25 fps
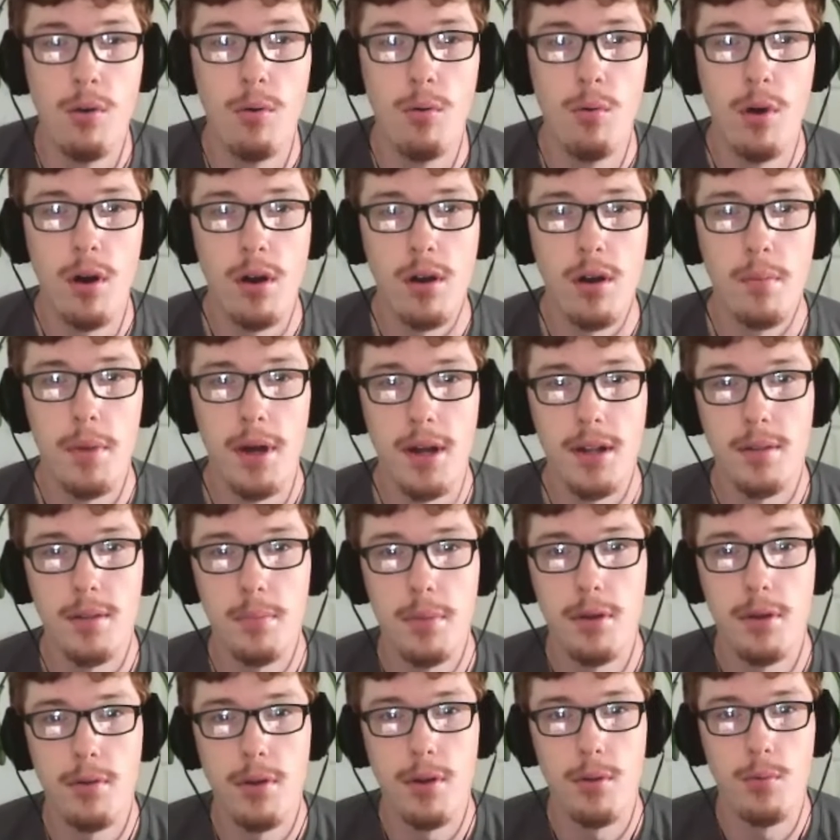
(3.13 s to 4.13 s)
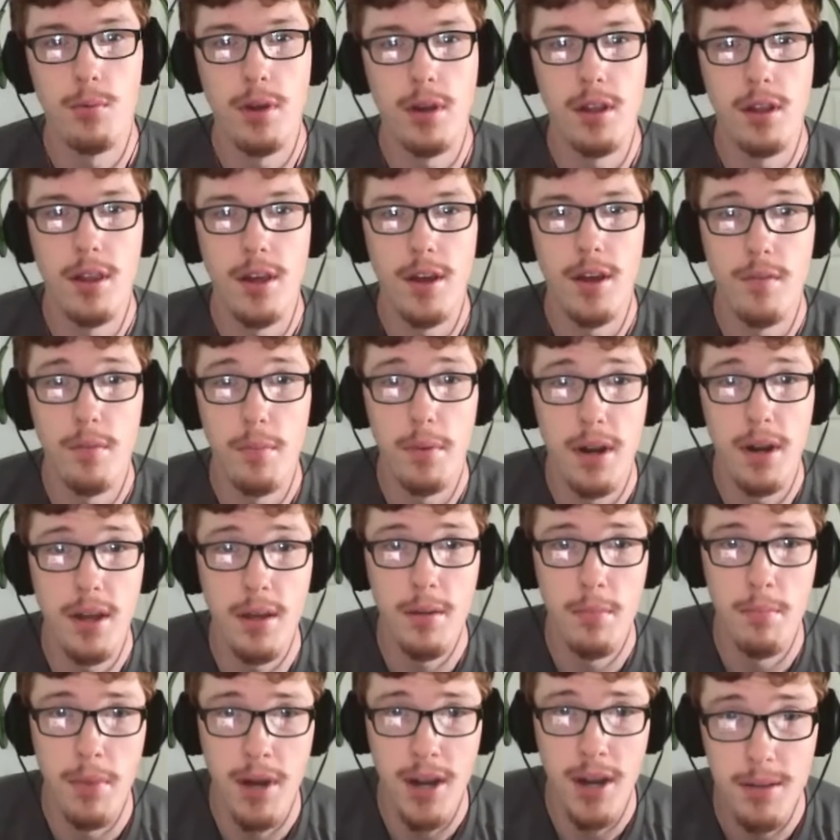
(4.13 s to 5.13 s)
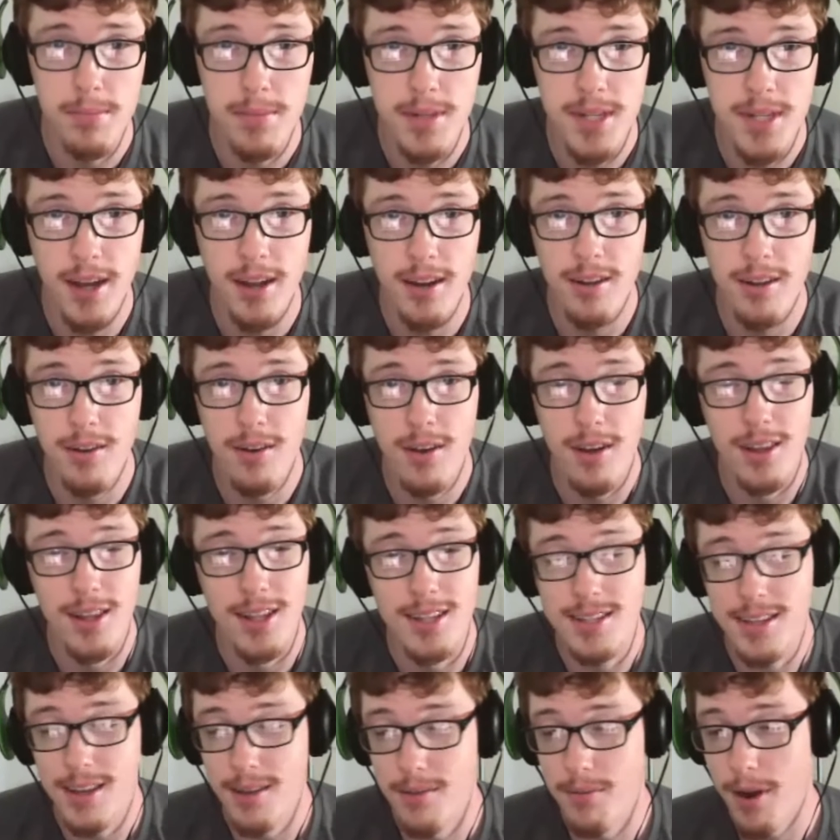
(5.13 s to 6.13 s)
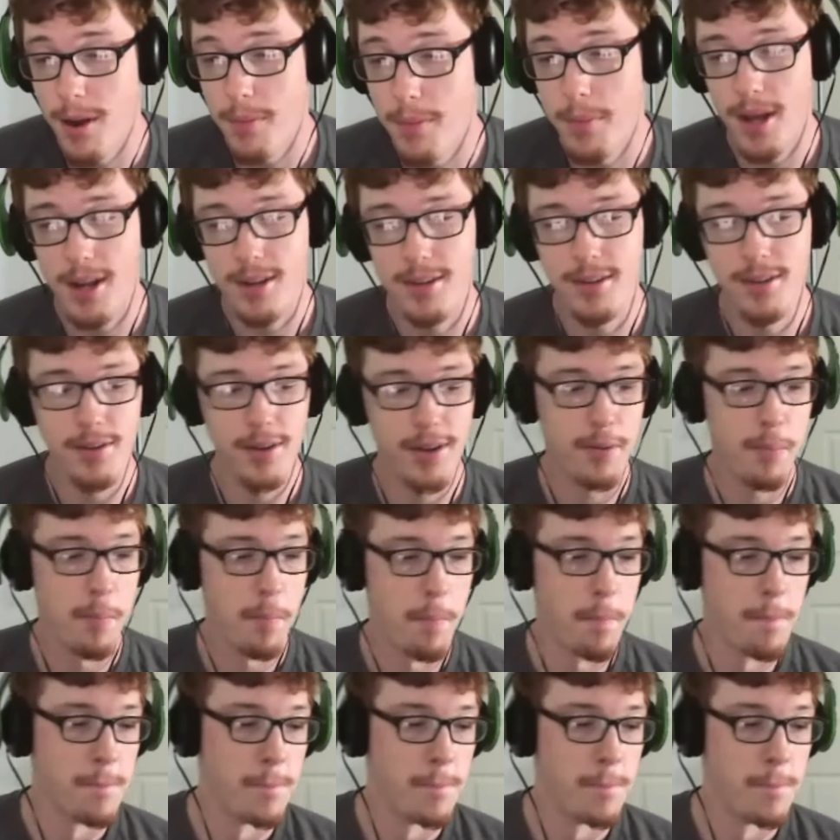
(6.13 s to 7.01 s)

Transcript: Welcome back to Big Red Weekly, everybody. My name's Daniel, and let's get right back to it.